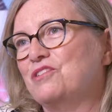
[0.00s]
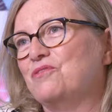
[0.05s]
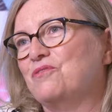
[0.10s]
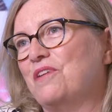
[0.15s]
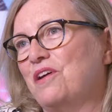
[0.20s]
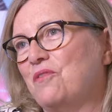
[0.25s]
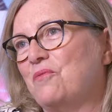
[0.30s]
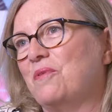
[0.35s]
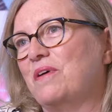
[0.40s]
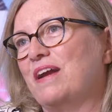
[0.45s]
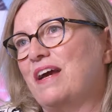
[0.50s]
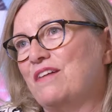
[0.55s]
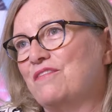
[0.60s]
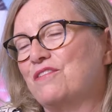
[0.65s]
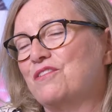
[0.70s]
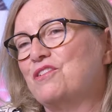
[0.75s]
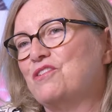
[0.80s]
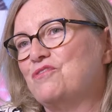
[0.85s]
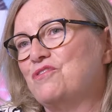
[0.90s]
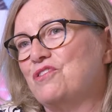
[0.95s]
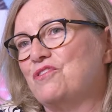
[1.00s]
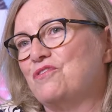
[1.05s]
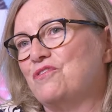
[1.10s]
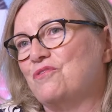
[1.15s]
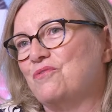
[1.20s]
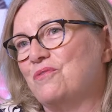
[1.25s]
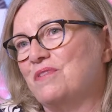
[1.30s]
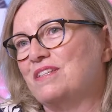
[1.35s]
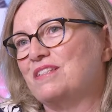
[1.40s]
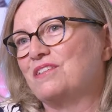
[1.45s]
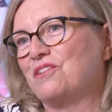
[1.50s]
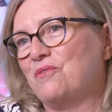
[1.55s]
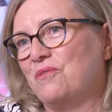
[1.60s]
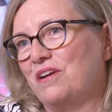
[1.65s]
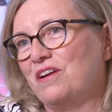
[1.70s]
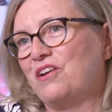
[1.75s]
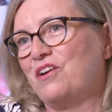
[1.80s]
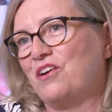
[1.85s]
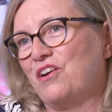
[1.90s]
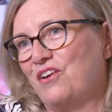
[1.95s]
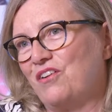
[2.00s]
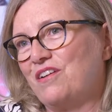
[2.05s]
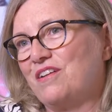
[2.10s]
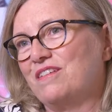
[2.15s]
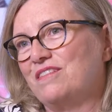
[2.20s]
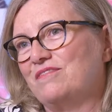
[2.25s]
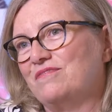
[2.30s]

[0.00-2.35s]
you know whatever you do is going to hurt.